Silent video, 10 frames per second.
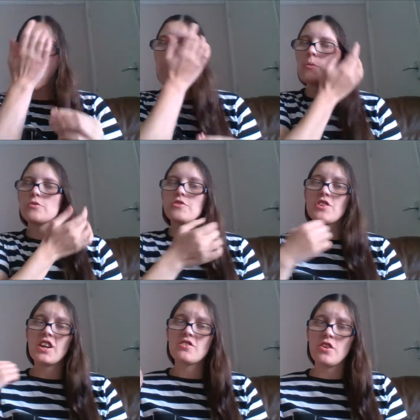And we'll just
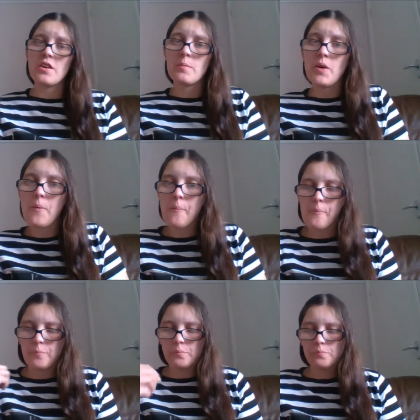take a tiny bite
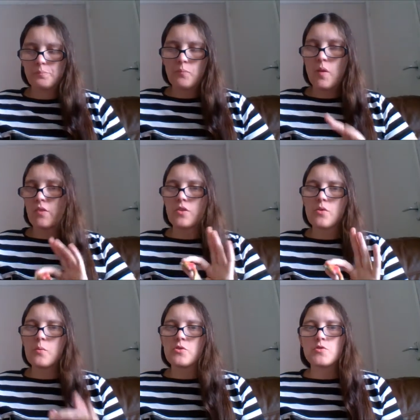because I
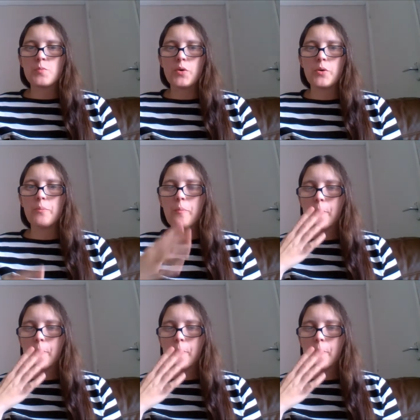don't want to spoil.